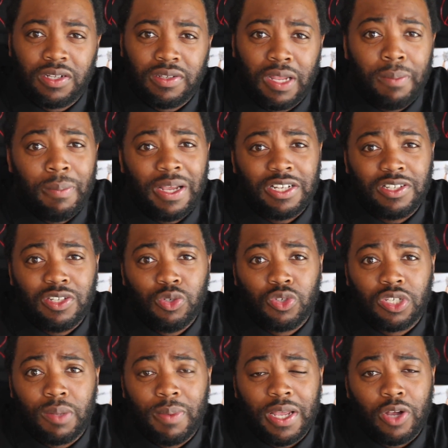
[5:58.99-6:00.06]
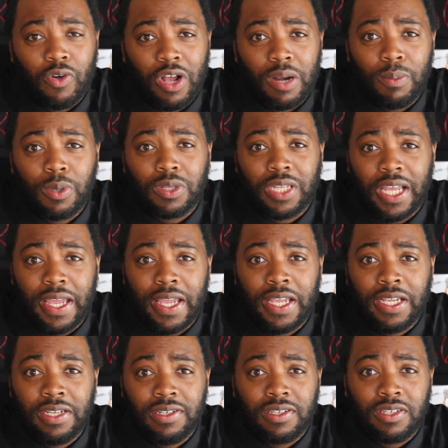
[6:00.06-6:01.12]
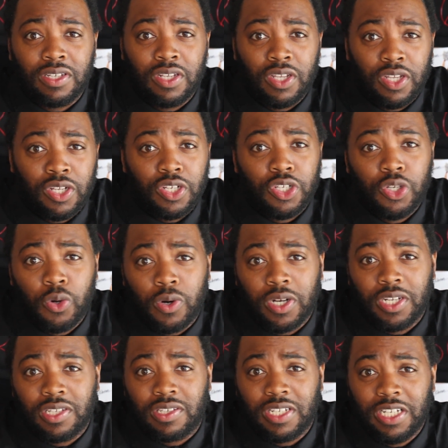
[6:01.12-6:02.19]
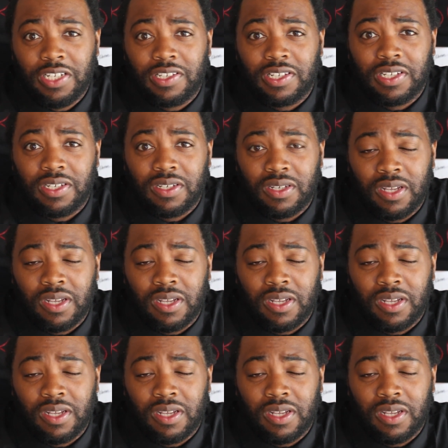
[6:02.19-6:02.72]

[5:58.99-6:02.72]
They may do some incredible things during the season,